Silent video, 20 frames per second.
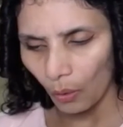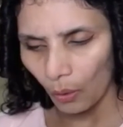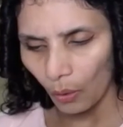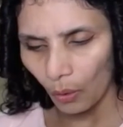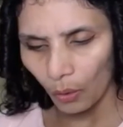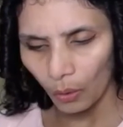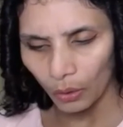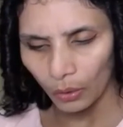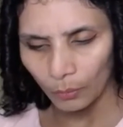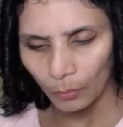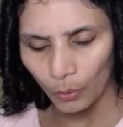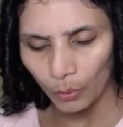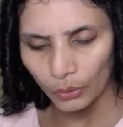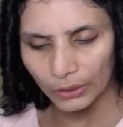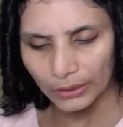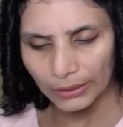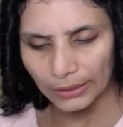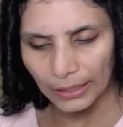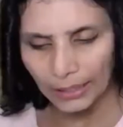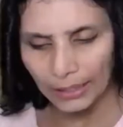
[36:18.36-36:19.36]

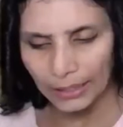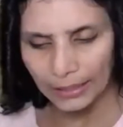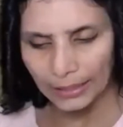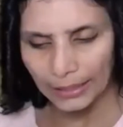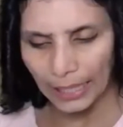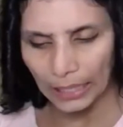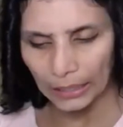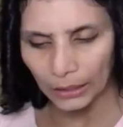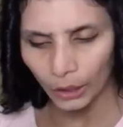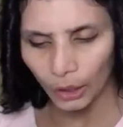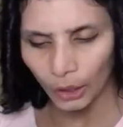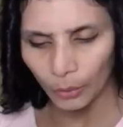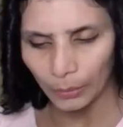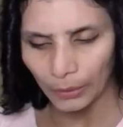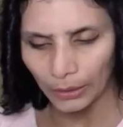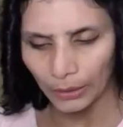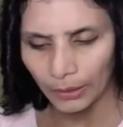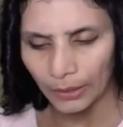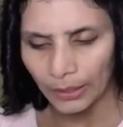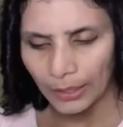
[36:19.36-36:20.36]
almost
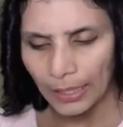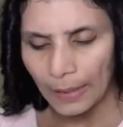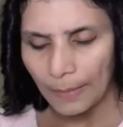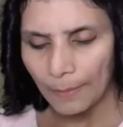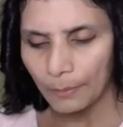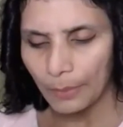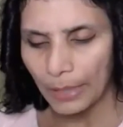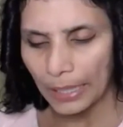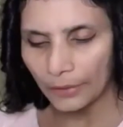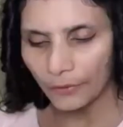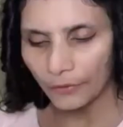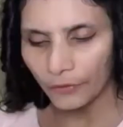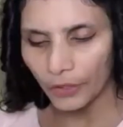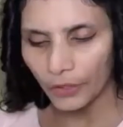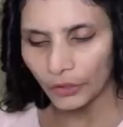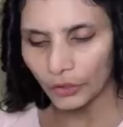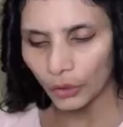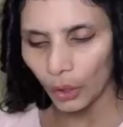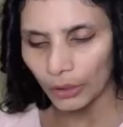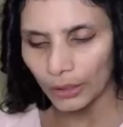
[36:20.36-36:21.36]
incalculable
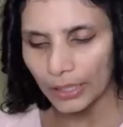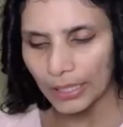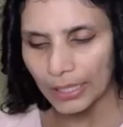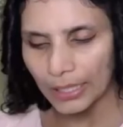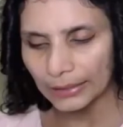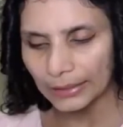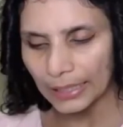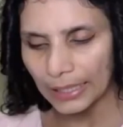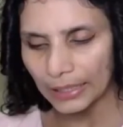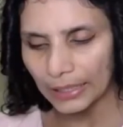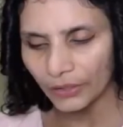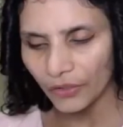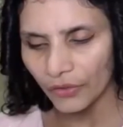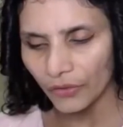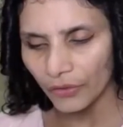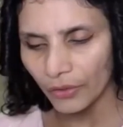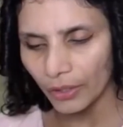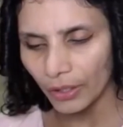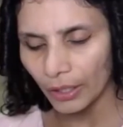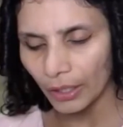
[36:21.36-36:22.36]
benefits on the
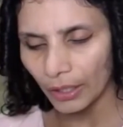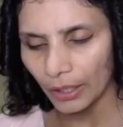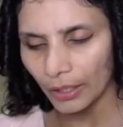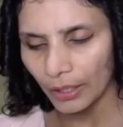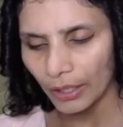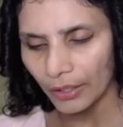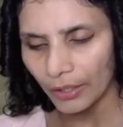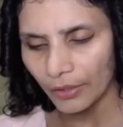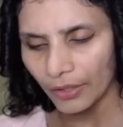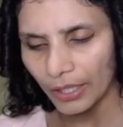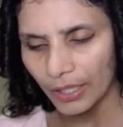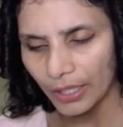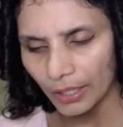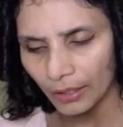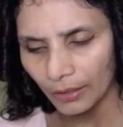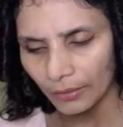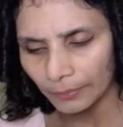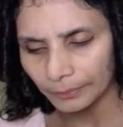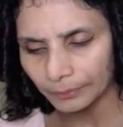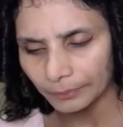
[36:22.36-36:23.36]

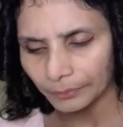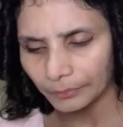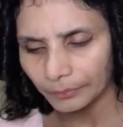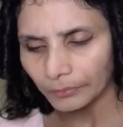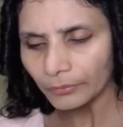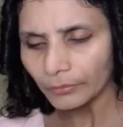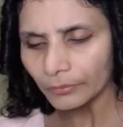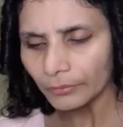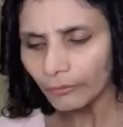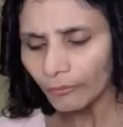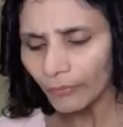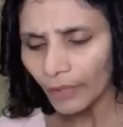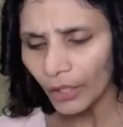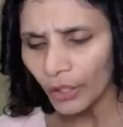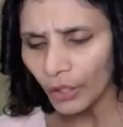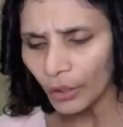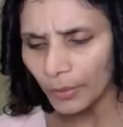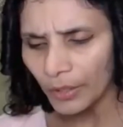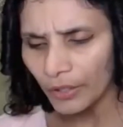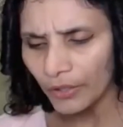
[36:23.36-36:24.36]
disease-ridden
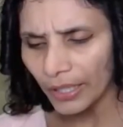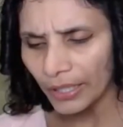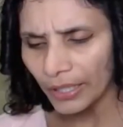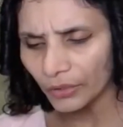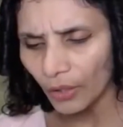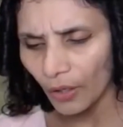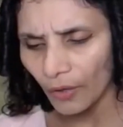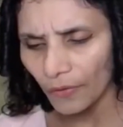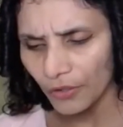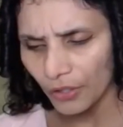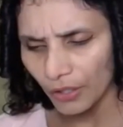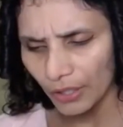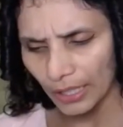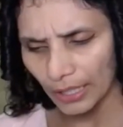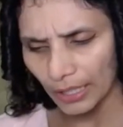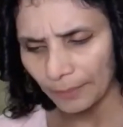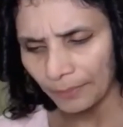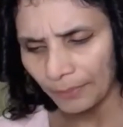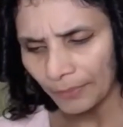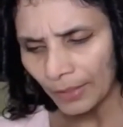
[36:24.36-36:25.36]
human race of
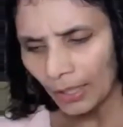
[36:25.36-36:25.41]
today.